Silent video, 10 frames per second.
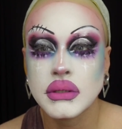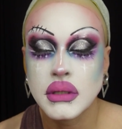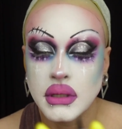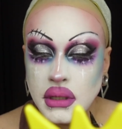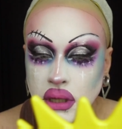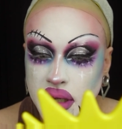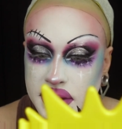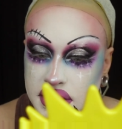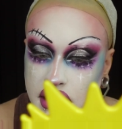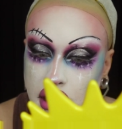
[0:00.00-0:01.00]
the little
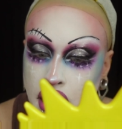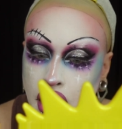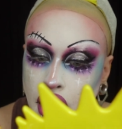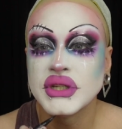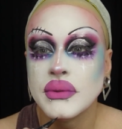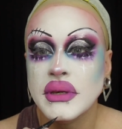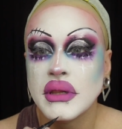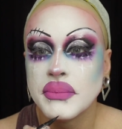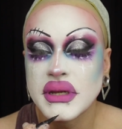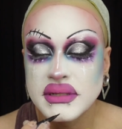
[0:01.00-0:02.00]
lines here between
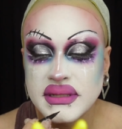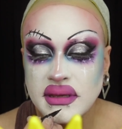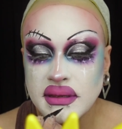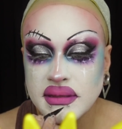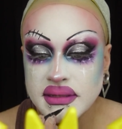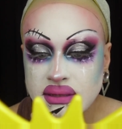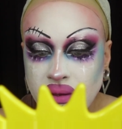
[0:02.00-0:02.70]
the piercings,